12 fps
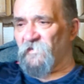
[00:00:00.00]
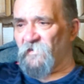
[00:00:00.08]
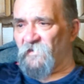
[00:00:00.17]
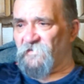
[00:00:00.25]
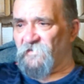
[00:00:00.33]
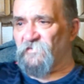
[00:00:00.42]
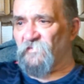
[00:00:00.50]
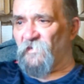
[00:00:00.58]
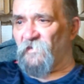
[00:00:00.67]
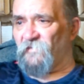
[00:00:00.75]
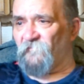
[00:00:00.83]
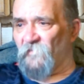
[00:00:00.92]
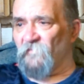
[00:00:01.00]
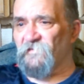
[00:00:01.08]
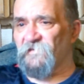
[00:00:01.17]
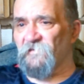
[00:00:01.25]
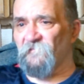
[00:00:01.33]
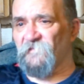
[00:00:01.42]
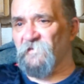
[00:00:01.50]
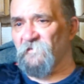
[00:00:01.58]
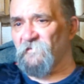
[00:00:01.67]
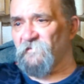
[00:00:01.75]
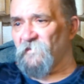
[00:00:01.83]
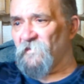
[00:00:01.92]
you could actually trade foodstuffs
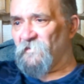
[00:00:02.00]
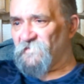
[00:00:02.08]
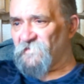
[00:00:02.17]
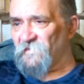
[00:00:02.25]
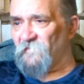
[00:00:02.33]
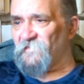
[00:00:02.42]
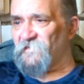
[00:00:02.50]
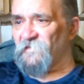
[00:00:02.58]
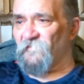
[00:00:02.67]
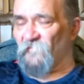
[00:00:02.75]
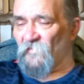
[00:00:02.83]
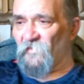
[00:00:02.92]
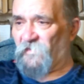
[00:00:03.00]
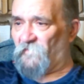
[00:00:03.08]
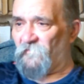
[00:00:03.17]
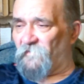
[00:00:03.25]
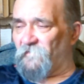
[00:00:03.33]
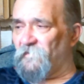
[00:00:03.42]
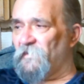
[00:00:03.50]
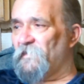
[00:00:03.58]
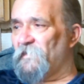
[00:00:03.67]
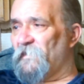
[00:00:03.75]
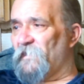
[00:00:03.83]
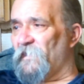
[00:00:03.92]
and services for urine.
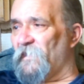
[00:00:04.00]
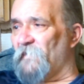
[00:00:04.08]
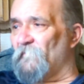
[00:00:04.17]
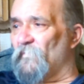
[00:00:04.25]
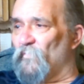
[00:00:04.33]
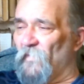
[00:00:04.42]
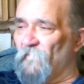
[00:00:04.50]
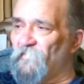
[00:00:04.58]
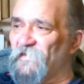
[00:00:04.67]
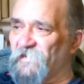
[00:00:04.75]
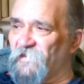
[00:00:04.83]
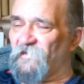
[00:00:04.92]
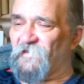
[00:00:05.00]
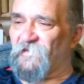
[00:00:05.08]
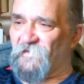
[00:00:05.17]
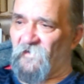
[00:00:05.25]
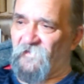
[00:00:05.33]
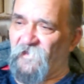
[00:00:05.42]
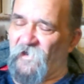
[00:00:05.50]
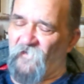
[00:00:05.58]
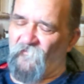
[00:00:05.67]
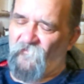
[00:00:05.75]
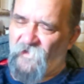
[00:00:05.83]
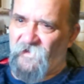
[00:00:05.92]
One particular story that I
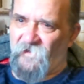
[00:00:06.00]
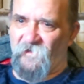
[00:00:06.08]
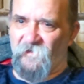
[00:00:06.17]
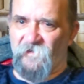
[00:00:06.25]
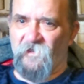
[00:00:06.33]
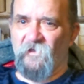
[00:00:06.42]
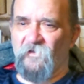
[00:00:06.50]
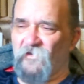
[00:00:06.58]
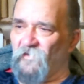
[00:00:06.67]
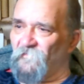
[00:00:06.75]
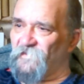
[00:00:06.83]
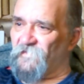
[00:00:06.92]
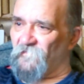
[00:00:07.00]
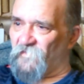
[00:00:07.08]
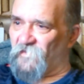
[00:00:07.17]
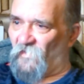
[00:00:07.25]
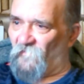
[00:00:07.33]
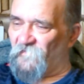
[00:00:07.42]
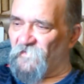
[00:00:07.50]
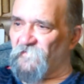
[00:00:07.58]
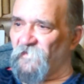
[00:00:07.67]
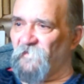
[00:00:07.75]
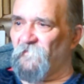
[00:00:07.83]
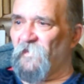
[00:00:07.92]
really like comes from
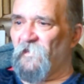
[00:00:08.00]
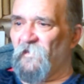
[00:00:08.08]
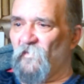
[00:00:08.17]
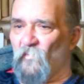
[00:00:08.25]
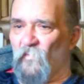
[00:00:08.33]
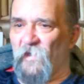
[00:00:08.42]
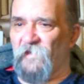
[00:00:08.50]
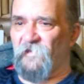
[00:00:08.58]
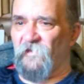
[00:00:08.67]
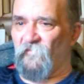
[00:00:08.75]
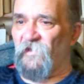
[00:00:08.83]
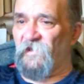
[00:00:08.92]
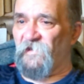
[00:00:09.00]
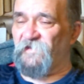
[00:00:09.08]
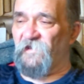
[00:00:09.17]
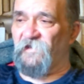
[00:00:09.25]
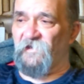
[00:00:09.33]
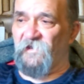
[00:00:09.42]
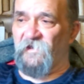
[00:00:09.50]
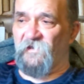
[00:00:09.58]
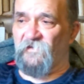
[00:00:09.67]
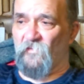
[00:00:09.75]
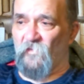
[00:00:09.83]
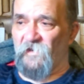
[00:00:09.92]
Coventry, where they really did
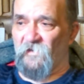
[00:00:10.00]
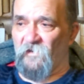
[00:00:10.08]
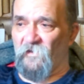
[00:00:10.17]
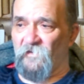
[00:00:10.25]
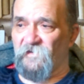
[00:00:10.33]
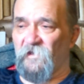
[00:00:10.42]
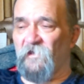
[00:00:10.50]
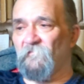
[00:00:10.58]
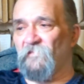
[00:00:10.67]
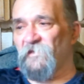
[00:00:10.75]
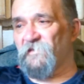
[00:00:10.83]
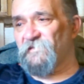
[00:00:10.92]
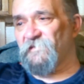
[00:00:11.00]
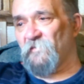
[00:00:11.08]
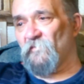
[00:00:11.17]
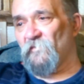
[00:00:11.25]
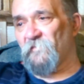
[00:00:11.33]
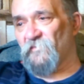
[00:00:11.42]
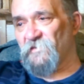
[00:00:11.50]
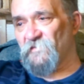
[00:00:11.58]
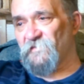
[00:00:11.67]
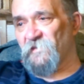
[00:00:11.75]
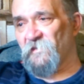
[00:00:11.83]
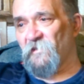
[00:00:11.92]
need quite a lot because they were
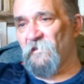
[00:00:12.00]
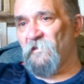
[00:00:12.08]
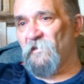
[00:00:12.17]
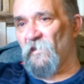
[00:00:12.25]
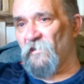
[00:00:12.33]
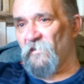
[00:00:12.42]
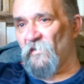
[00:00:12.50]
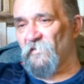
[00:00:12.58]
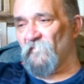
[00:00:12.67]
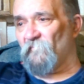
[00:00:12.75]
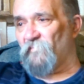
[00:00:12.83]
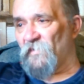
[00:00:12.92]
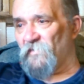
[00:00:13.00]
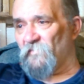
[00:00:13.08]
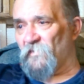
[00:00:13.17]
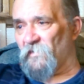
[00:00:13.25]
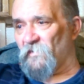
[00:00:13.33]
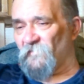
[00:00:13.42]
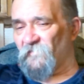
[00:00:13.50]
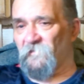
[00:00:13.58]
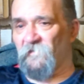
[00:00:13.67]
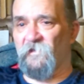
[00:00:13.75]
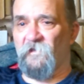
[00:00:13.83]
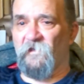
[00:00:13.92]
producing a lot of blue cloth.
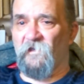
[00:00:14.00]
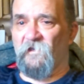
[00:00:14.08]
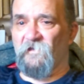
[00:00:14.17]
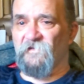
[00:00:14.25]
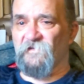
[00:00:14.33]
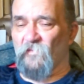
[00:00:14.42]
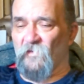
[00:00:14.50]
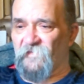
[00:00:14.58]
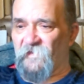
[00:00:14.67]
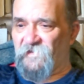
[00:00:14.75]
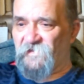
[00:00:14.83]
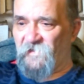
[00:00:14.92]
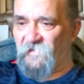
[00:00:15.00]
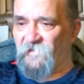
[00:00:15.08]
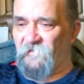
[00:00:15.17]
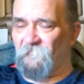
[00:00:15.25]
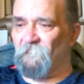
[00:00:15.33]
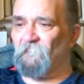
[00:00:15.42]
So what they did